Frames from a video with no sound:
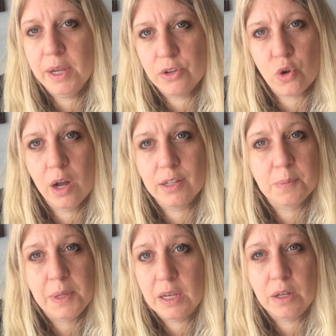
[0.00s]
be it
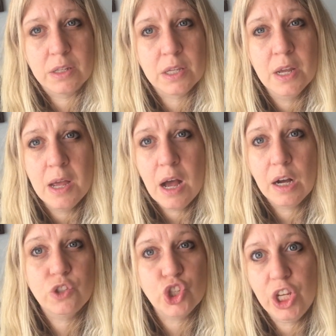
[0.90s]
drugs, be it
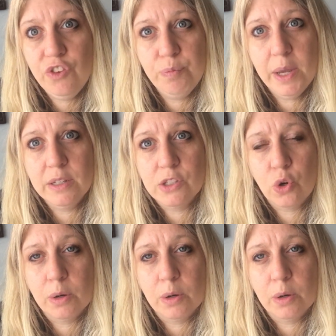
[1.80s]
achievement,